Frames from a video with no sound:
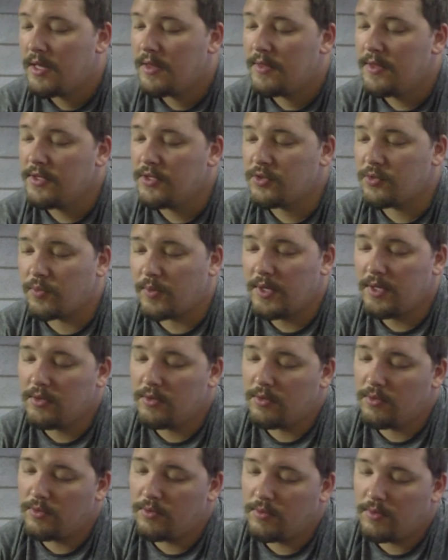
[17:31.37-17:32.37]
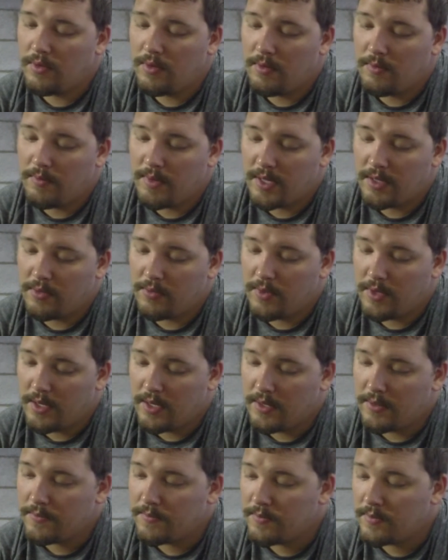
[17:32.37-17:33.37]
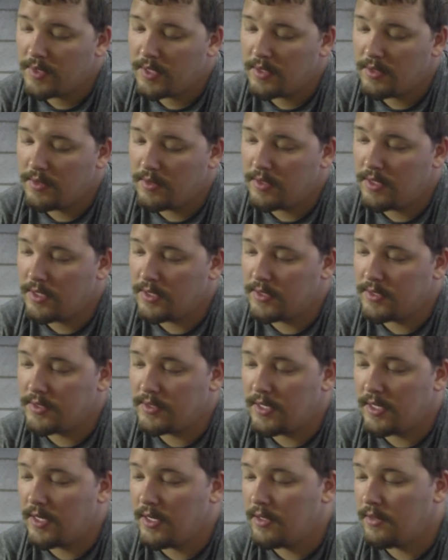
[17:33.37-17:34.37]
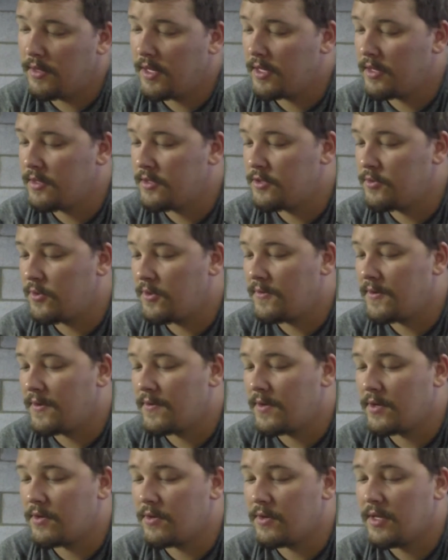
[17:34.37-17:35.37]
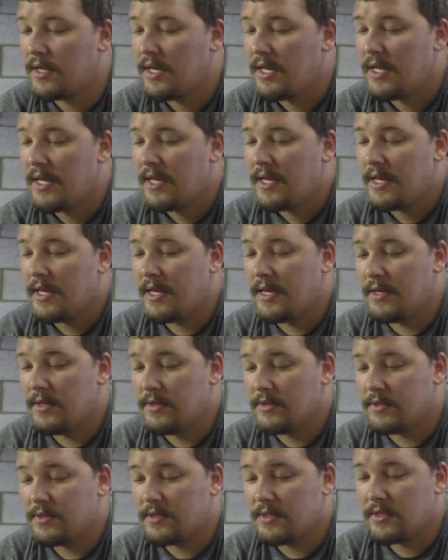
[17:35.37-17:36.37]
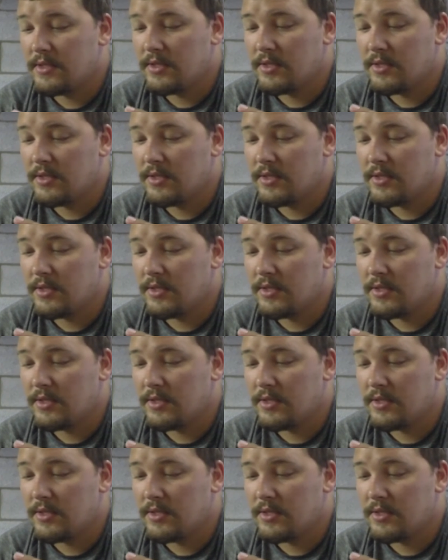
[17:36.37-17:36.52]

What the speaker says: This reel, by the way, this Legalis 2500 is